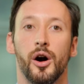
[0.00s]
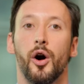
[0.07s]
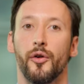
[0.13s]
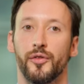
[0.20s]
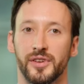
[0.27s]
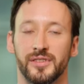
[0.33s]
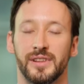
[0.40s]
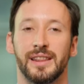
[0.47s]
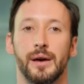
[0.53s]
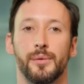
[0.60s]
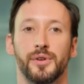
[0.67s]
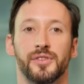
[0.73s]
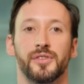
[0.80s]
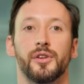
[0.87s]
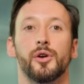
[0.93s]
Obviously, they
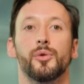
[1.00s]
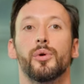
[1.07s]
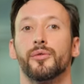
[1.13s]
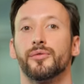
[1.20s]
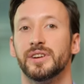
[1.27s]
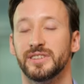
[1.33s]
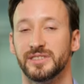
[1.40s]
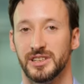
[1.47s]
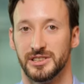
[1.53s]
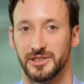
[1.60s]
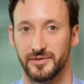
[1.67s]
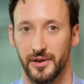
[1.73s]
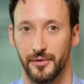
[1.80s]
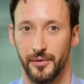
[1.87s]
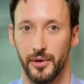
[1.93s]
want to know what research
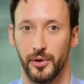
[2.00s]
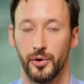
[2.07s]
you've done for the